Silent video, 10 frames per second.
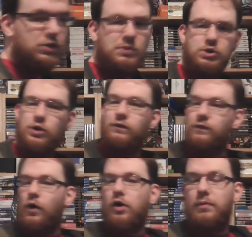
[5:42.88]
Those were two
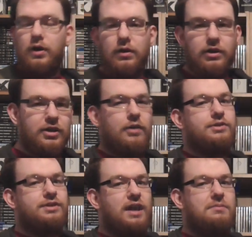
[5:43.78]
former
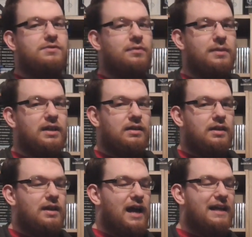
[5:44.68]
cursed games for me.
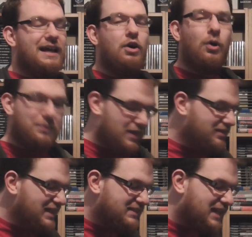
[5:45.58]
And I hope
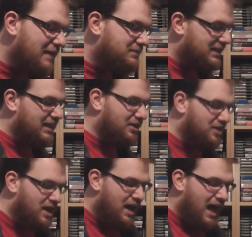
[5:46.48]
that these games
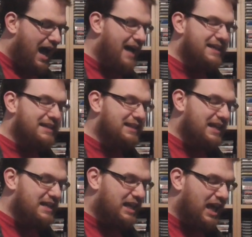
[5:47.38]
here, I can,
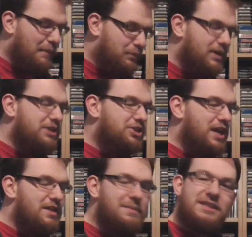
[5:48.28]
like,
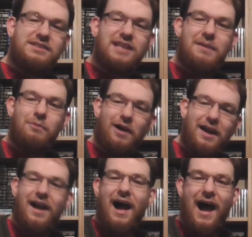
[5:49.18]
appreciate them in the same
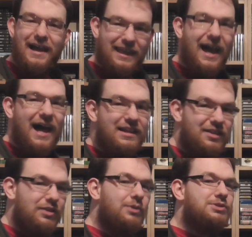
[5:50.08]
way I
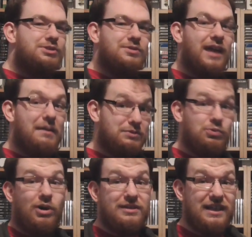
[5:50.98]
can those two
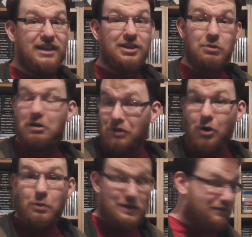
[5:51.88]
games one day, you know,
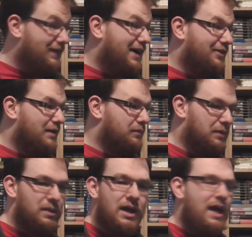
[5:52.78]
along with Fire
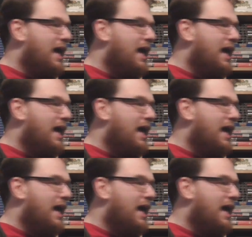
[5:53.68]
Emblem.